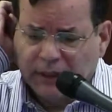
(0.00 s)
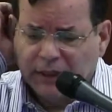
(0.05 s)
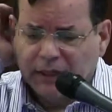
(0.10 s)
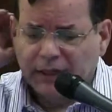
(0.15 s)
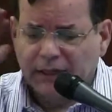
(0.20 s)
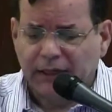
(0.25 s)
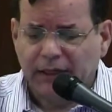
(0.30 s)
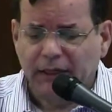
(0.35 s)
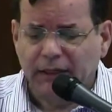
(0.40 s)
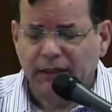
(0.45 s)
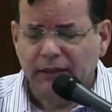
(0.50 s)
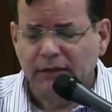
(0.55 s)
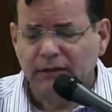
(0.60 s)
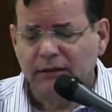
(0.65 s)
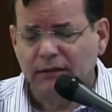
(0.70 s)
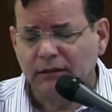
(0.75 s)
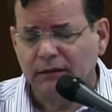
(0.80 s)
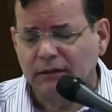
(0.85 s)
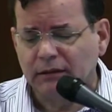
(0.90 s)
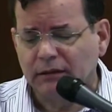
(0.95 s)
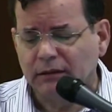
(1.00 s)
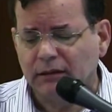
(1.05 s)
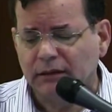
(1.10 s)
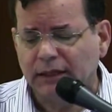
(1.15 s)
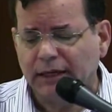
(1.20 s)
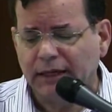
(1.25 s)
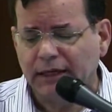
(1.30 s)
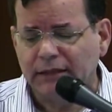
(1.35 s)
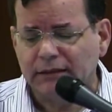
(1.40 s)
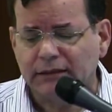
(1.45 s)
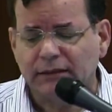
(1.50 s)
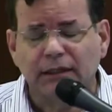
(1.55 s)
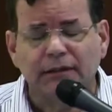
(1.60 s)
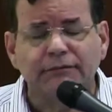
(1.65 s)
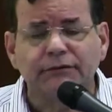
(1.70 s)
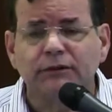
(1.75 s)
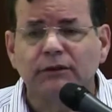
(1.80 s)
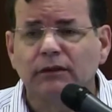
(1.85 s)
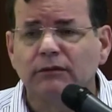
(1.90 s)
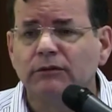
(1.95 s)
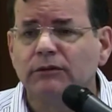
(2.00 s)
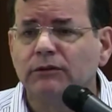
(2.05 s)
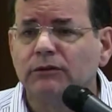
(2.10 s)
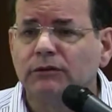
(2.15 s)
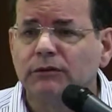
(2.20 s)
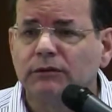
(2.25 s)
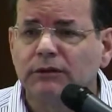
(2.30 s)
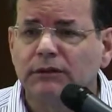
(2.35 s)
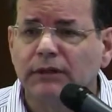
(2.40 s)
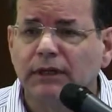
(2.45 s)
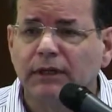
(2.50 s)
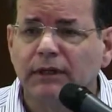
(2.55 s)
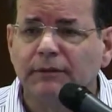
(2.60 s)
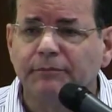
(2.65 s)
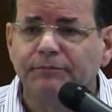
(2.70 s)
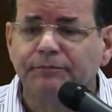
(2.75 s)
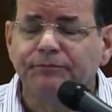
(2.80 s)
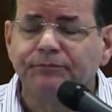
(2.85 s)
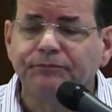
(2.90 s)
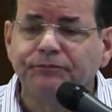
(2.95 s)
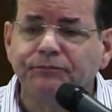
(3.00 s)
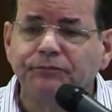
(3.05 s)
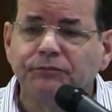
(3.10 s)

And last, I've shown you some